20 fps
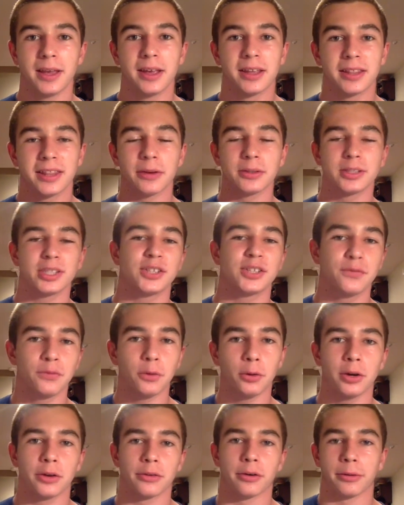there was this
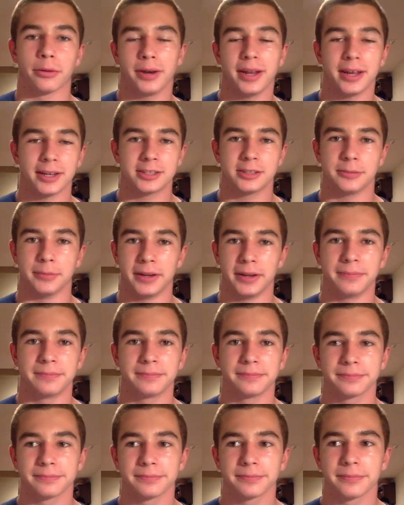4-year-old next to me.
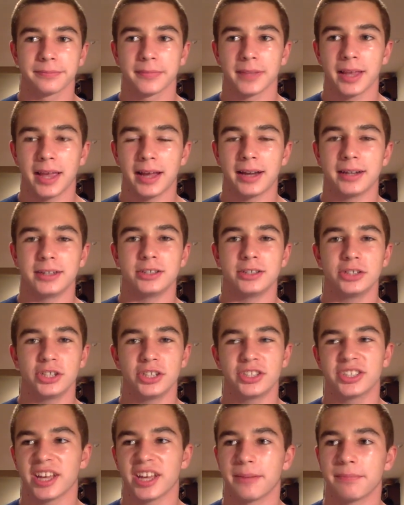And she
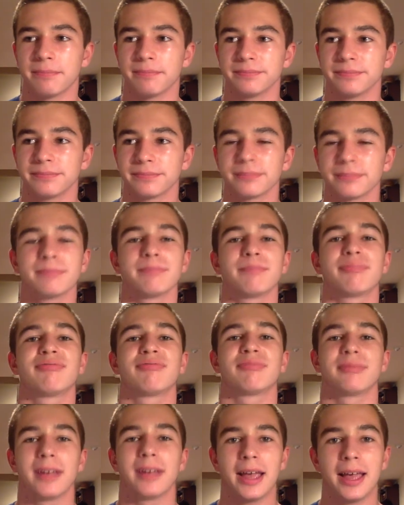said,
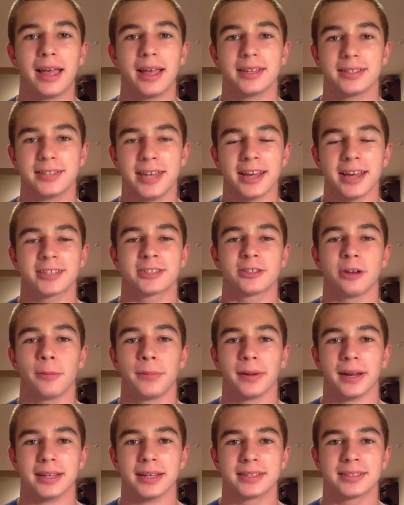
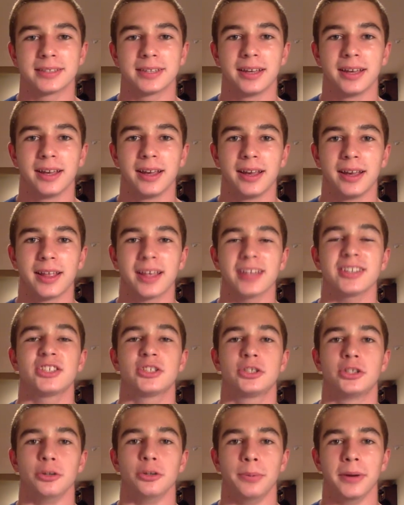"Textopolis, that's
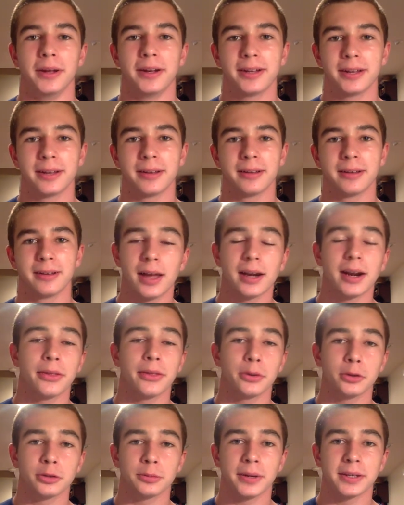stupid." And I
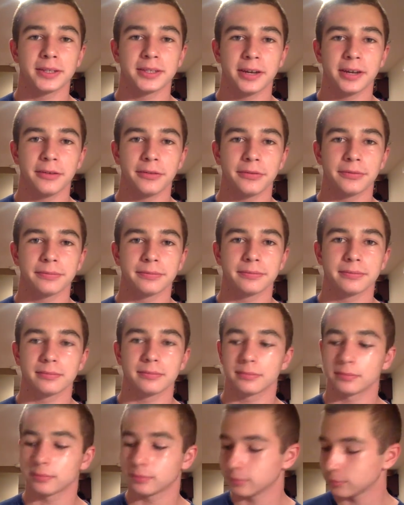thought to myself,
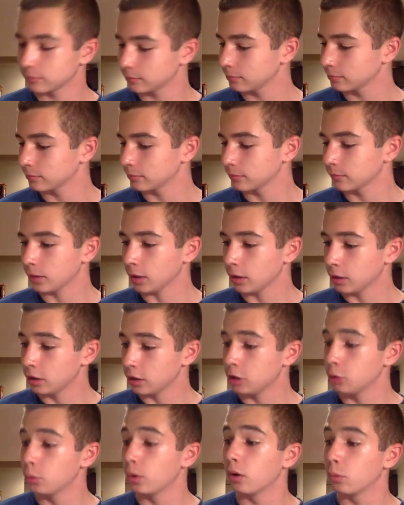
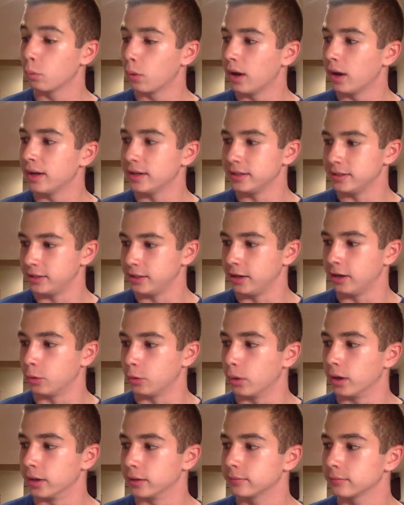you are wise, young
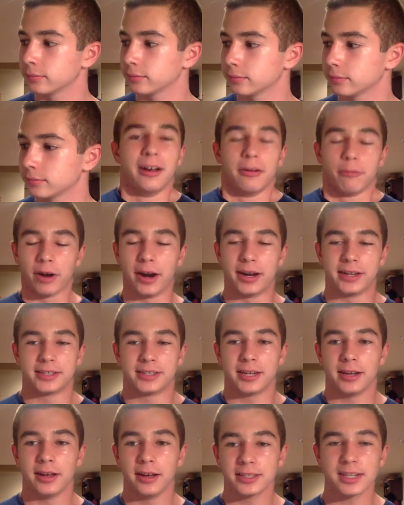one.
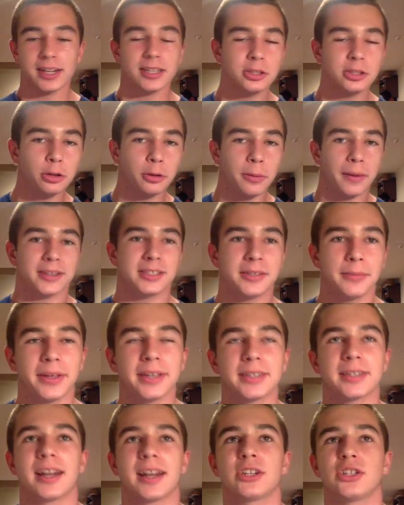Right, so let's talk about some
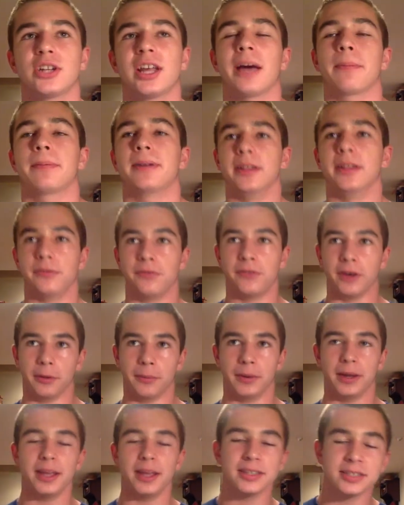things that actually happen in the
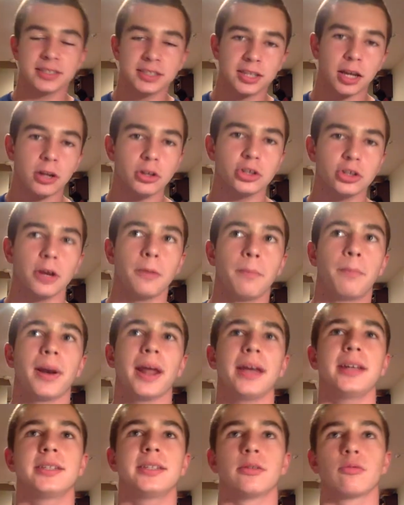film. It's such a
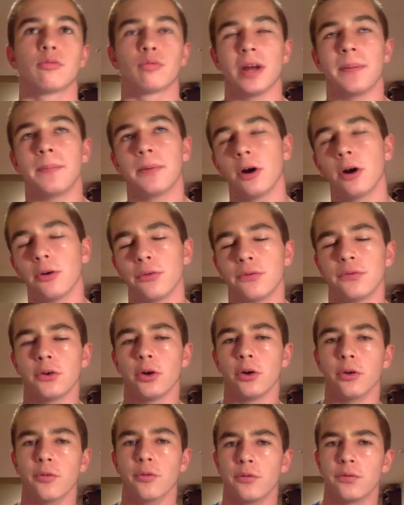blatant rip-off
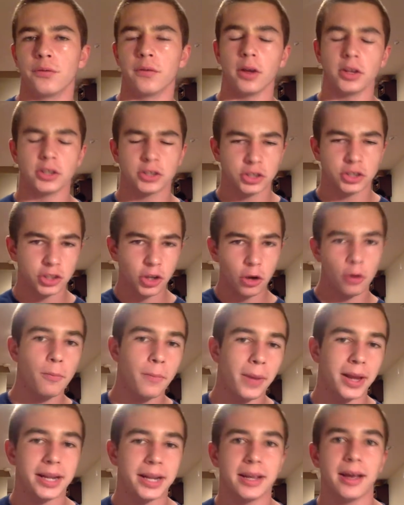of so
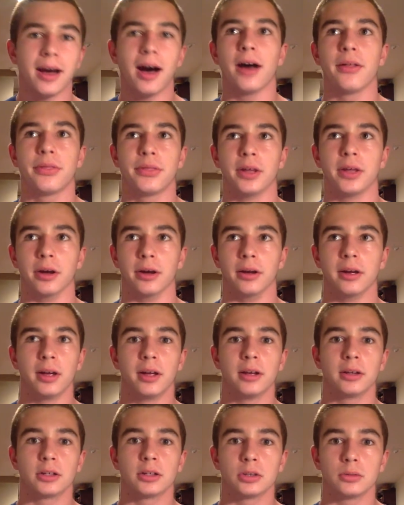many other
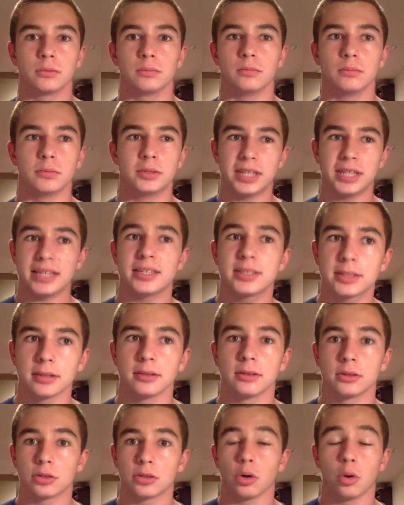
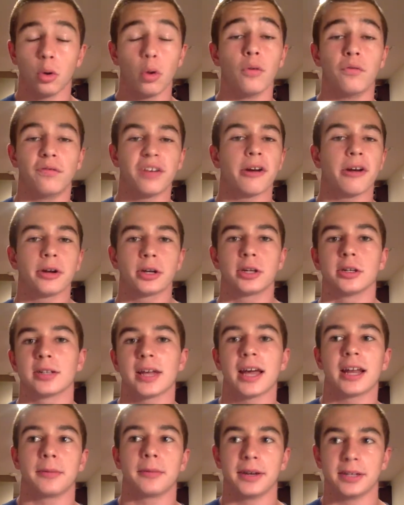decent or very good
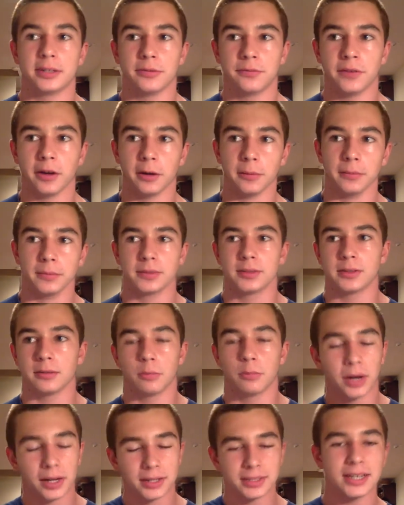animated films.
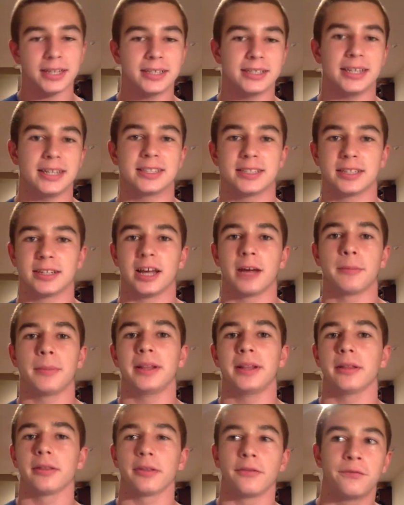When I say decent, I
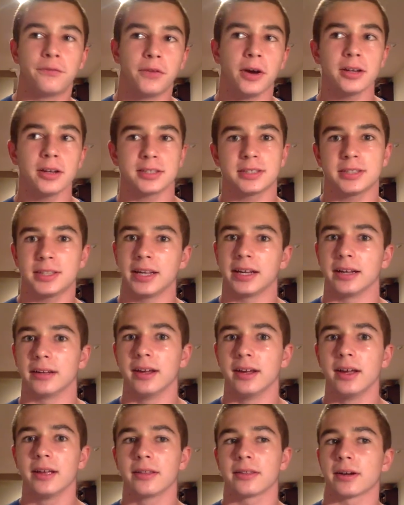meant that the first thing
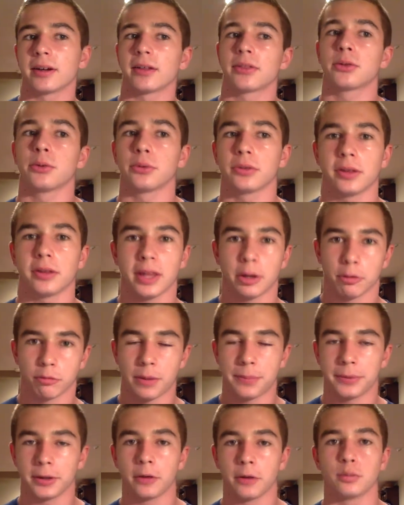that I thought that they were
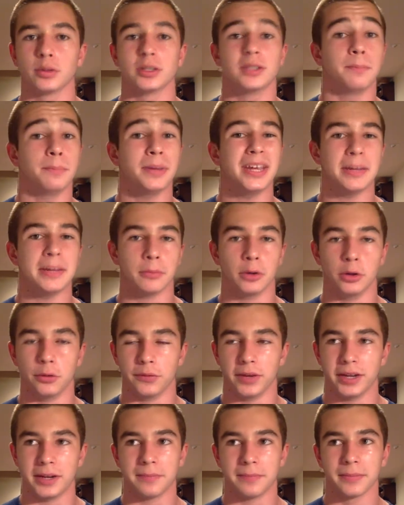ripping off was
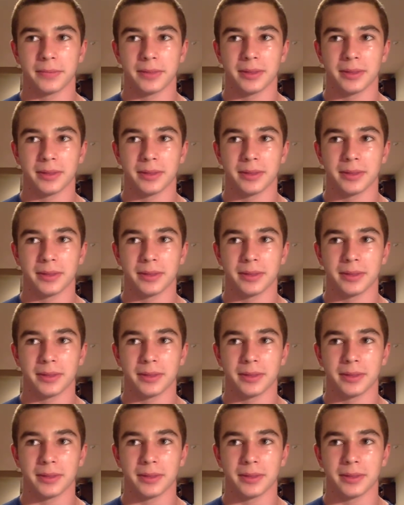B-Movie,